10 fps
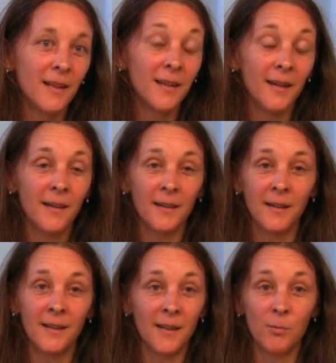Yeah,
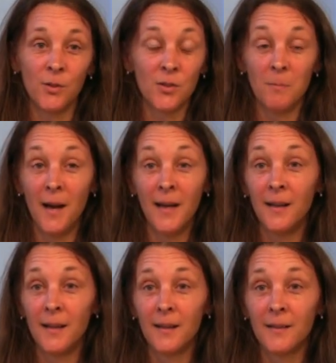and I was
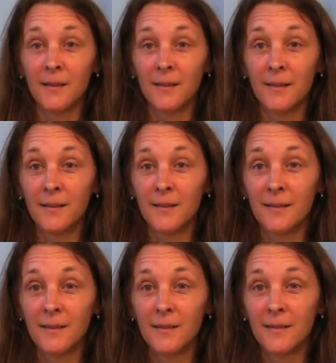smiling.
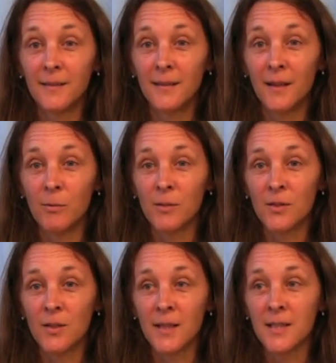I
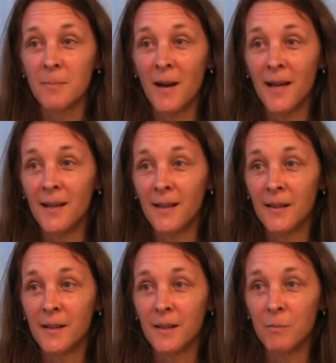was just smiling
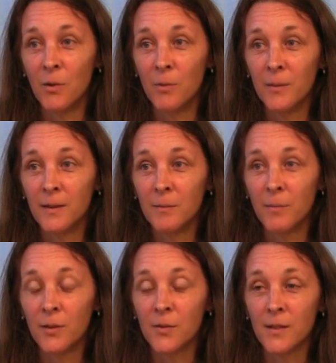in that moment,
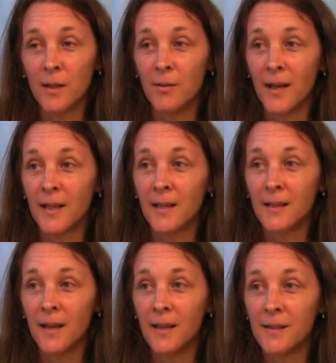because I
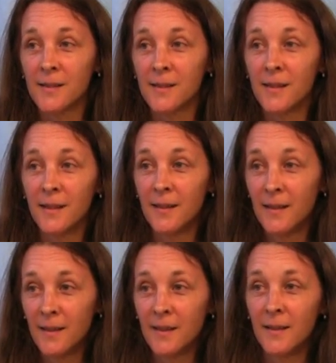recognized
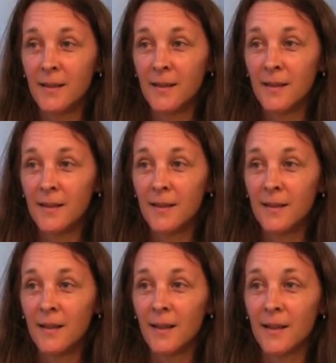
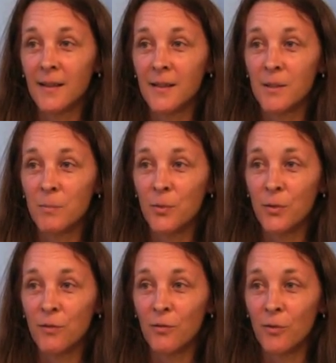like this
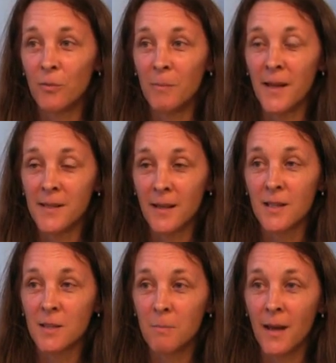beautiful
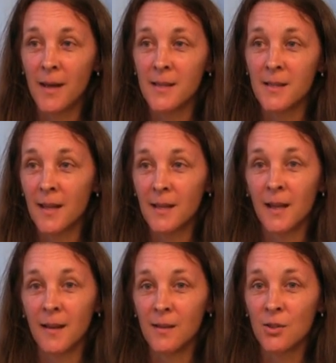basic space that
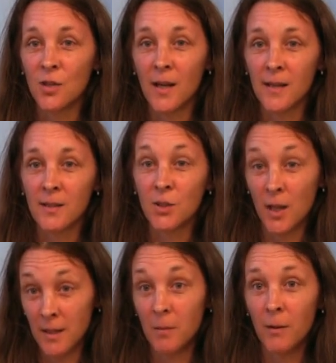Candice shared,
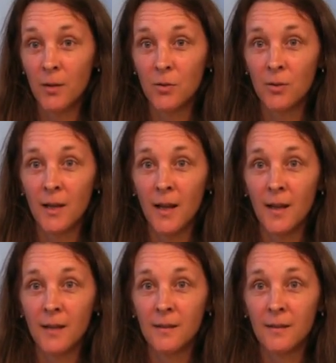shared about
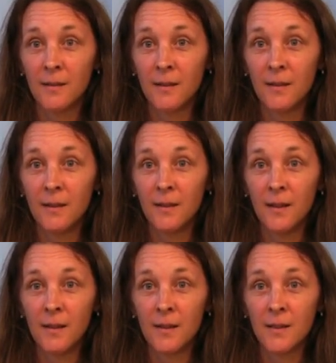today
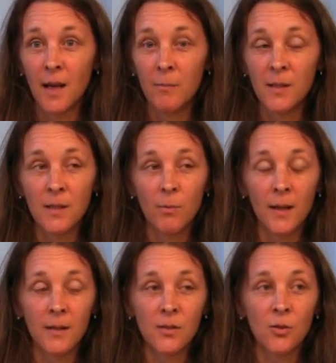in the Timeless
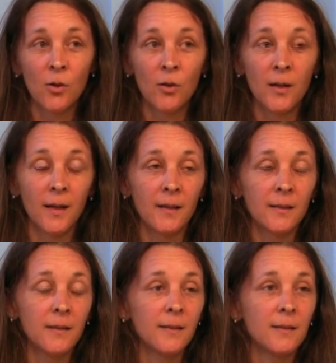Awareness talk,
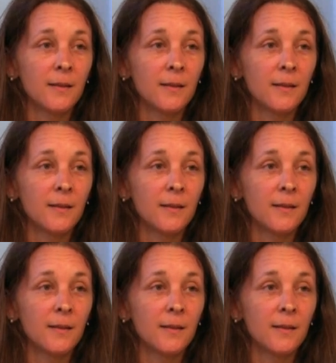and